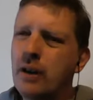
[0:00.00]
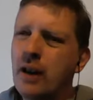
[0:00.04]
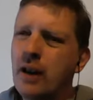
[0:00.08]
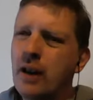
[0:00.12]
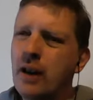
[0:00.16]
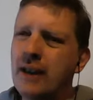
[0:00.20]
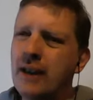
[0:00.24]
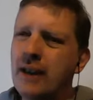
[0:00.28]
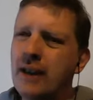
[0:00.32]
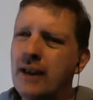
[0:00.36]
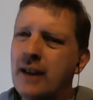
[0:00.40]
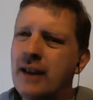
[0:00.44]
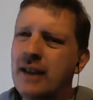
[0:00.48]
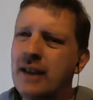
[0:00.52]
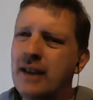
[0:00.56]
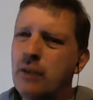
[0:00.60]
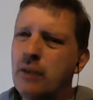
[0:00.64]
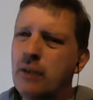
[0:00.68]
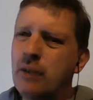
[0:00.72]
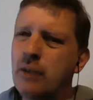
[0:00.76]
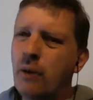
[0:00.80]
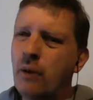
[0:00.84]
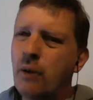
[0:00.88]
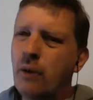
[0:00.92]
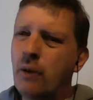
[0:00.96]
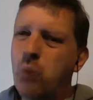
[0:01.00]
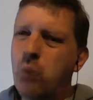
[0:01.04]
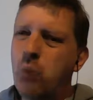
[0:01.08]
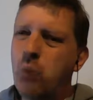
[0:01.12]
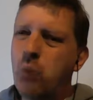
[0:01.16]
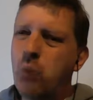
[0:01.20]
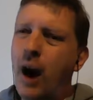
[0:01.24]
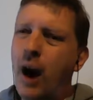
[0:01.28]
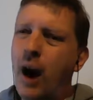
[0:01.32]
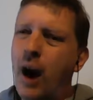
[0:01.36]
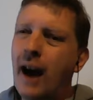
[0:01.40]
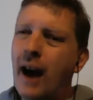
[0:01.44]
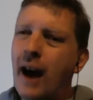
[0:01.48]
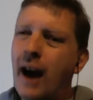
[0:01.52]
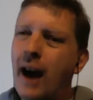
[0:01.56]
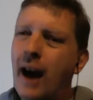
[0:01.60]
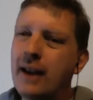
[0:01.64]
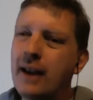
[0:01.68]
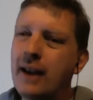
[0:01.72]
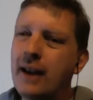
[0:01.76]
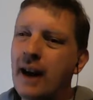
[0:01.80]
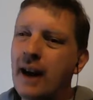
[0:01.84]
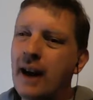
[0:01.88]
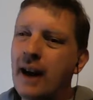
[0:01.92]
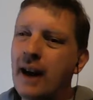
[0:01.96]
and said with a
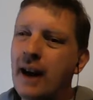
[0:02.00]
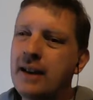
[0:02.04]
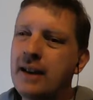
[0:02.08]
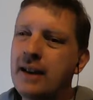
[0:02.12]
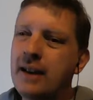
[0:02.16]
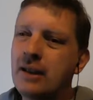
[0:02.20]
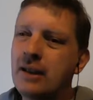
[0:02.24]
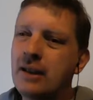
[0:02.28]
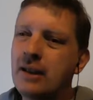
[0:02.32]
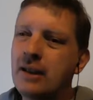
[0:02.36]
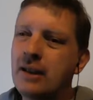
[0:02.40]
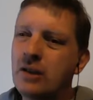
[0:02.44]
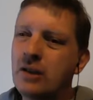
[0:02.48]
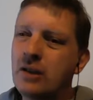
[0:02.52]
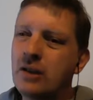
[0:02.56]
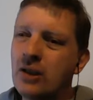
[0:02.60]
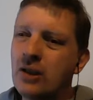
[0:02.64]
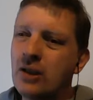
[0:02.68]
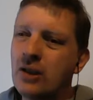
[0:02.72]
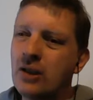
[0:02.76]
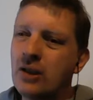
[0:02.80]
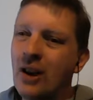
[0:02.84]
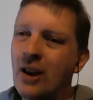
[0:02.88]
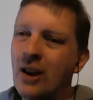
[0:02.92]
wide-eyed innocence,